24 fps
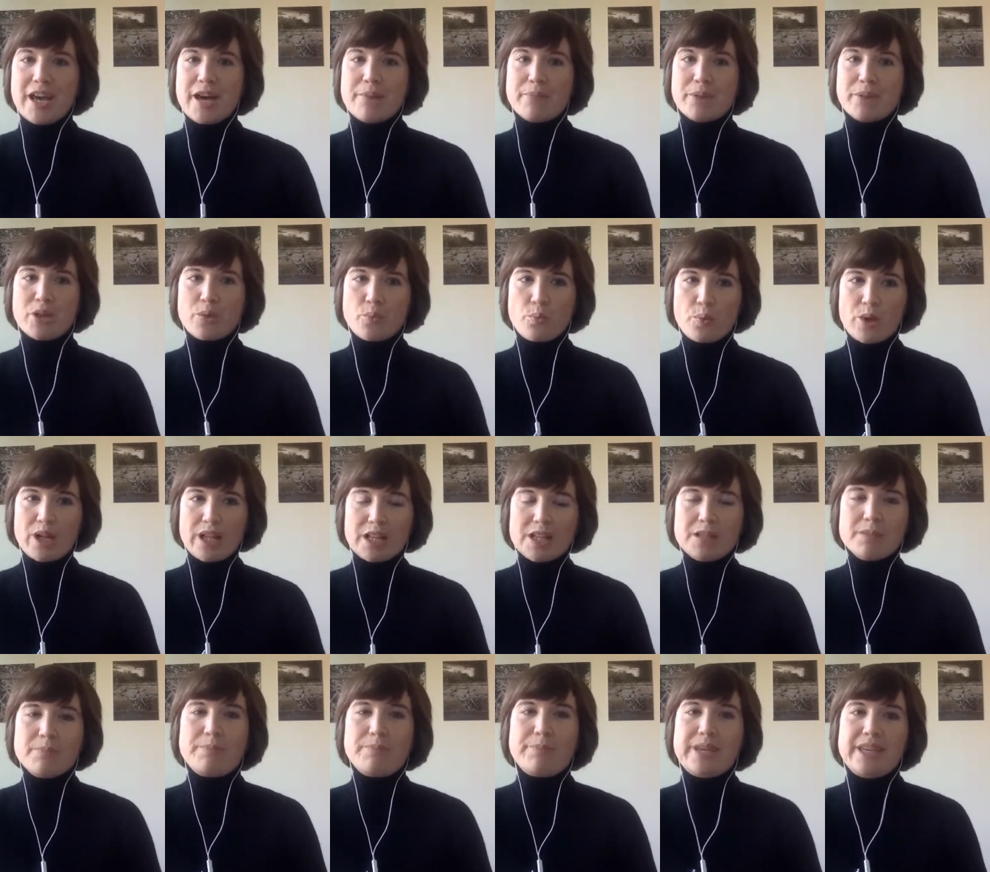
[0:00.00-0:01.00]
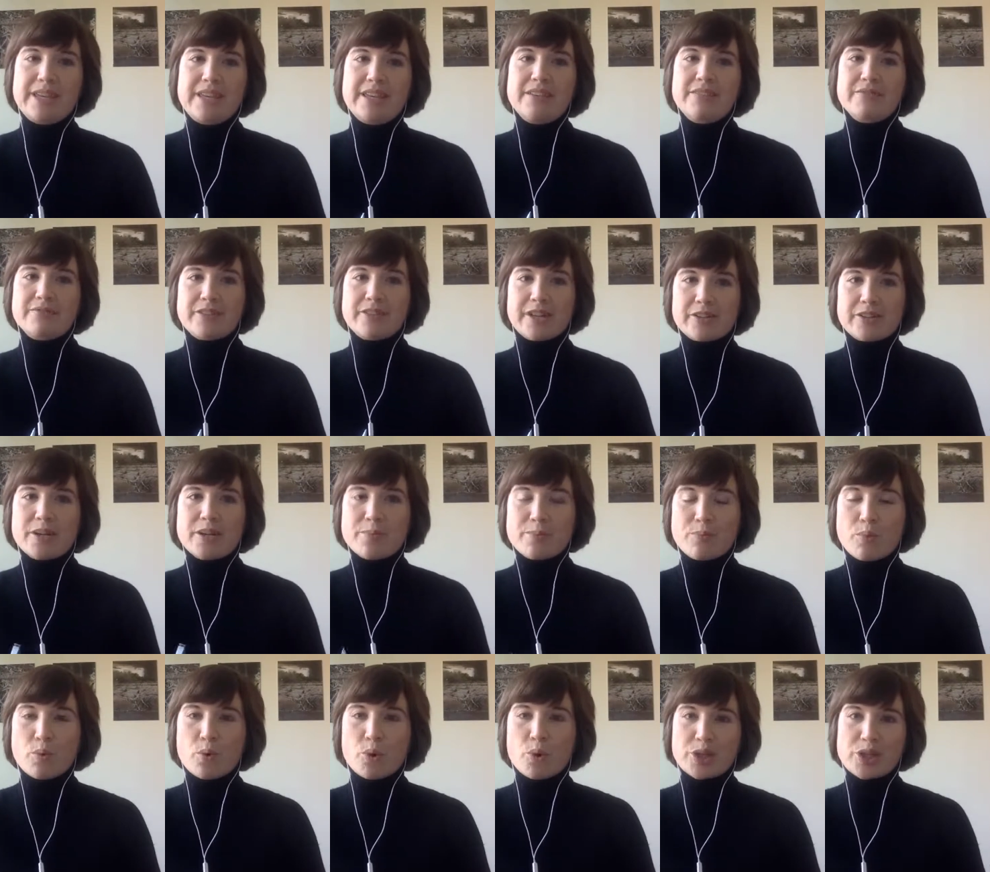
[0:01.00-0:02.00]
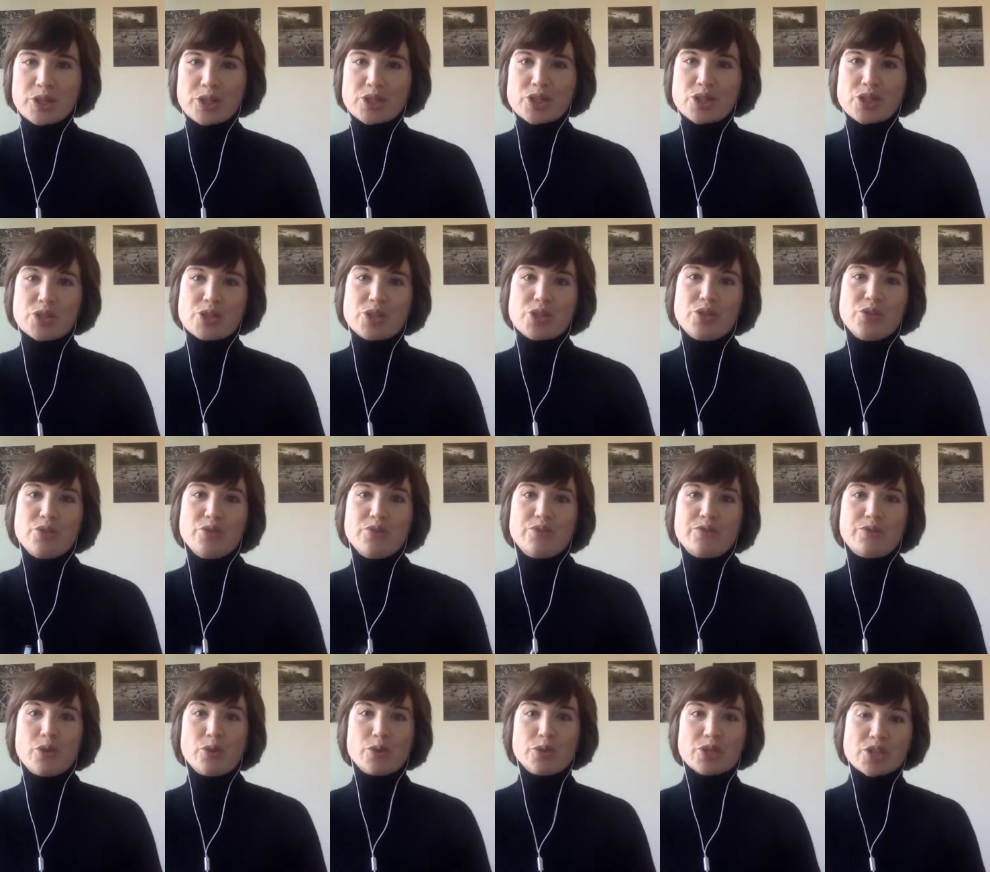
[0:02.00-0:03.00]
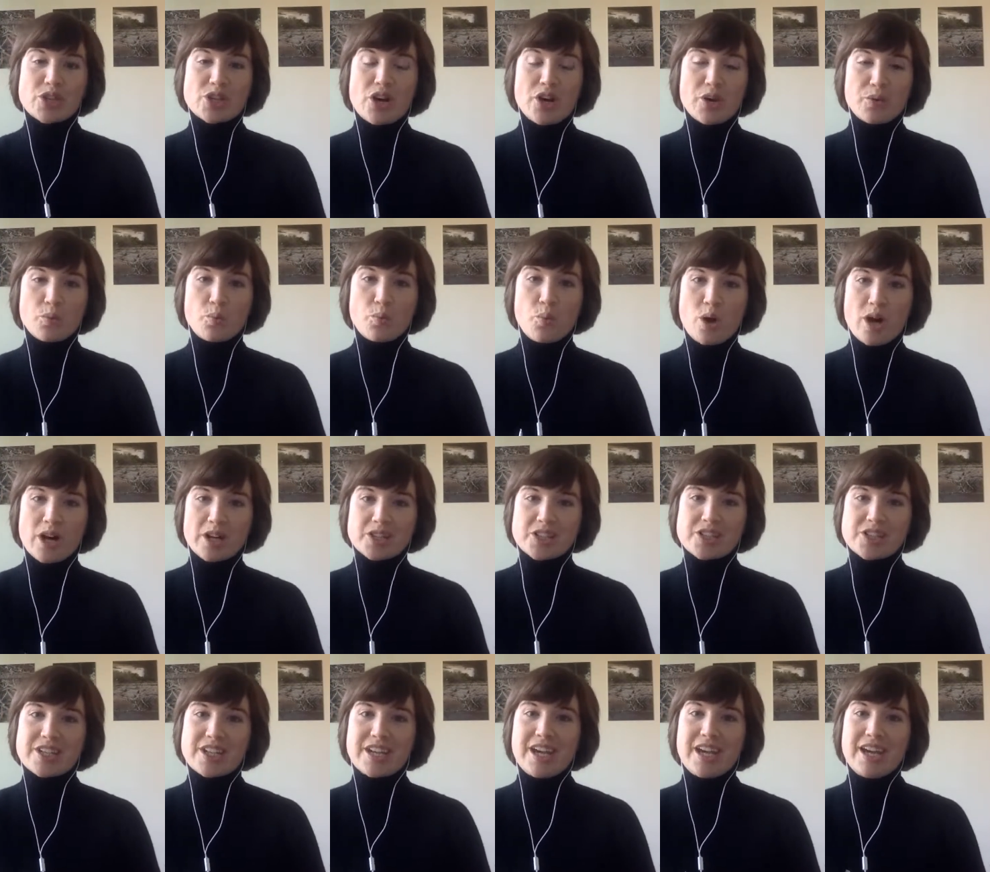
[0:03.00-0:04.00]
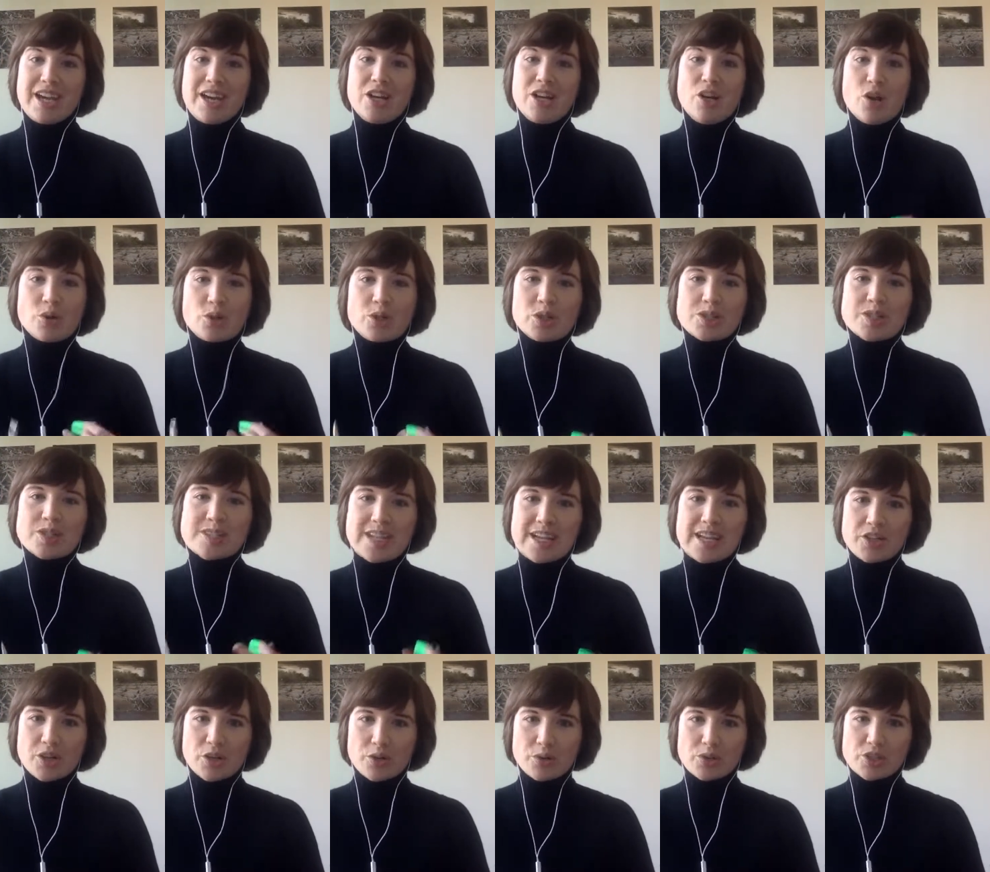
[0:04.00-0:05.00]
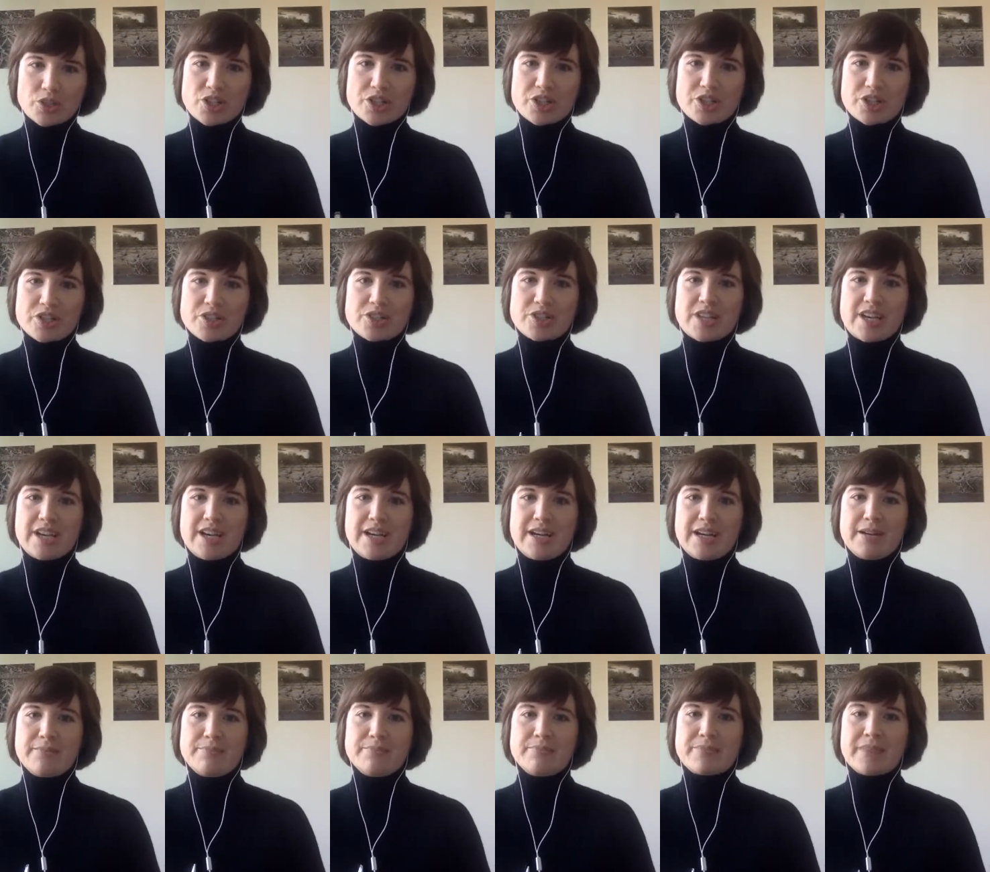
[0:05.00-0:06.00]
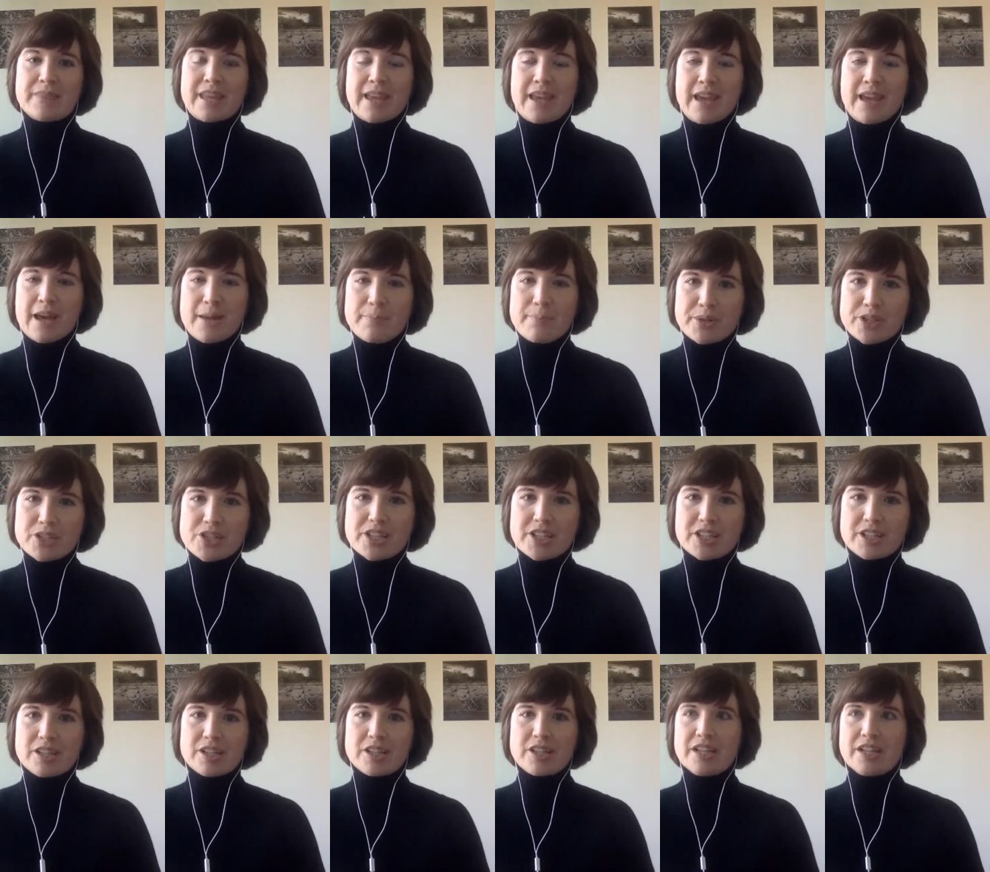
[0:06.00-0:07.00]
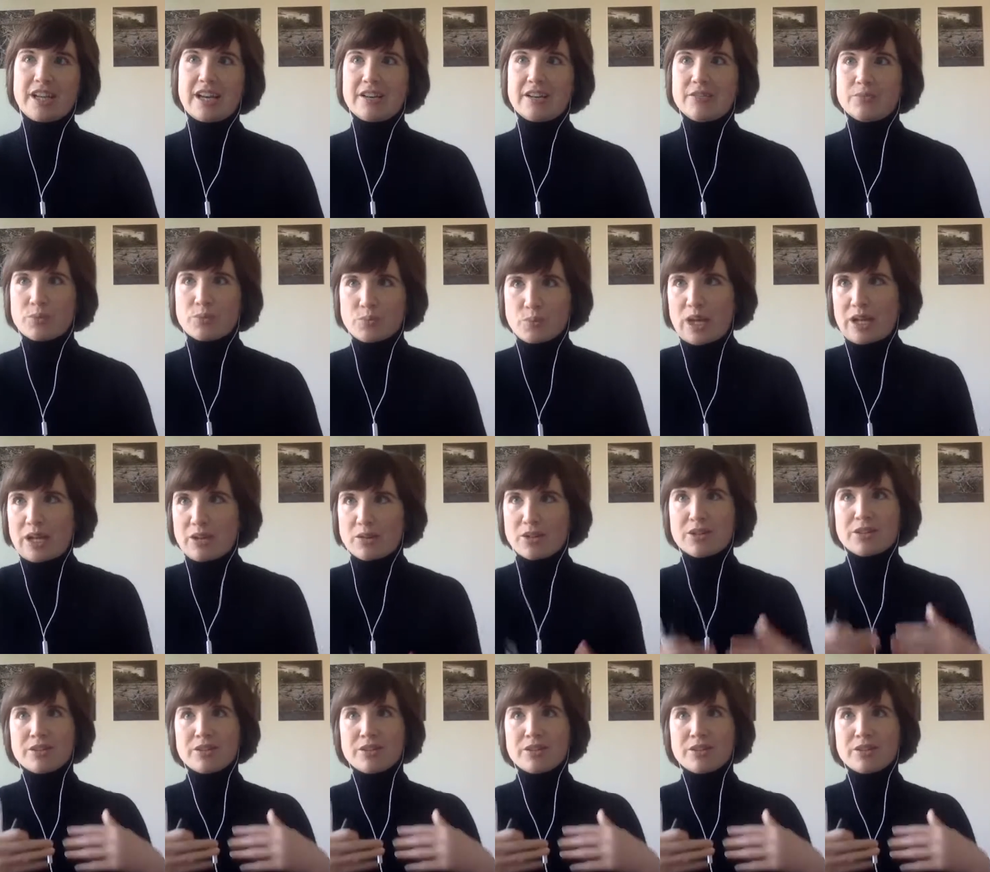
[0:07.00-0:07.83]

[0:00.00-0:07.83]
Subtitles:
but it will be very important to focus on what local stakeholders, and particularly, well,